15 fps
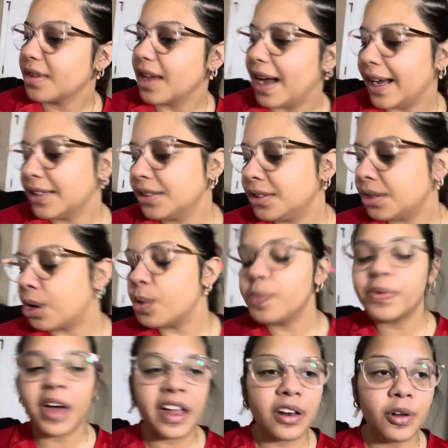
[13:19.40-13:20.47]
I just hope
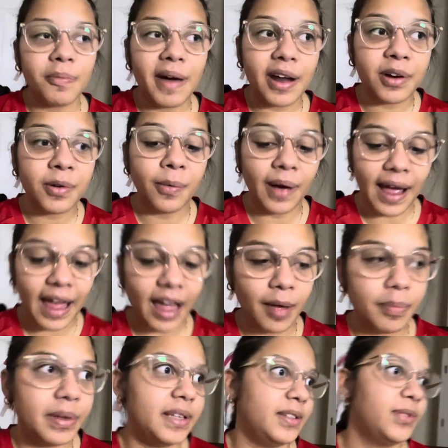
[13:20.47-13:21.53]
that no matter what
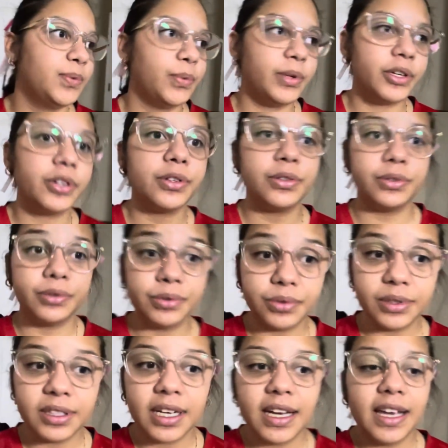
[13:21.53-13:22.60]
happens, win or lose,